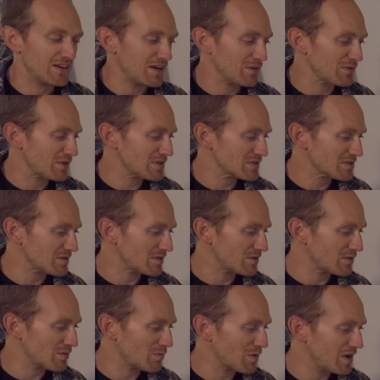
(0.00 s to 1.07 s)
And now there's
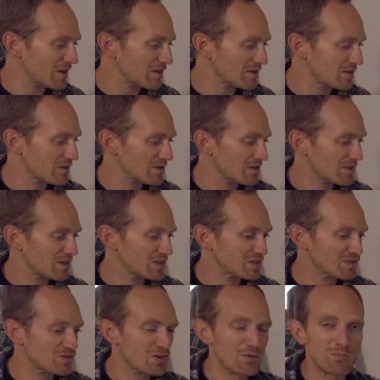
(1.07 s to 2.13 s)
one
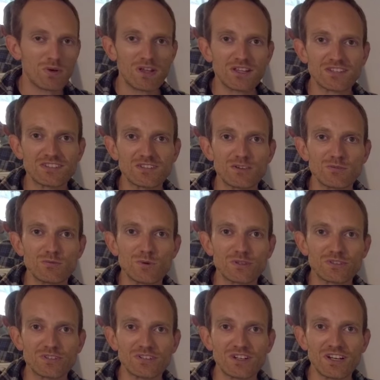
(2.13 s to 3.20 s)
droplet of
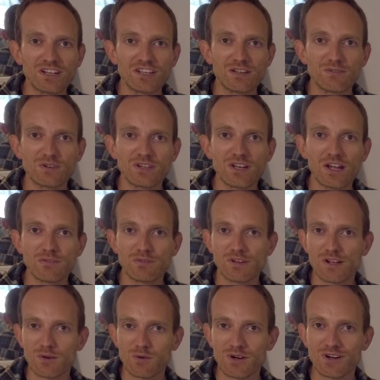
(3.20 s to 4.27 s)
water like every half
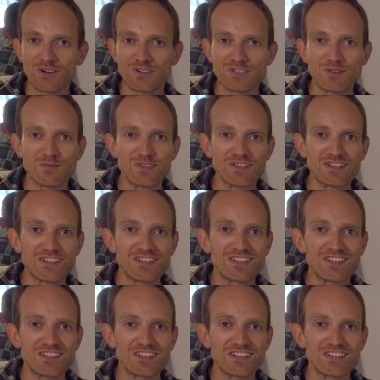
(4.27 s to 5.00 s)
an hour or something.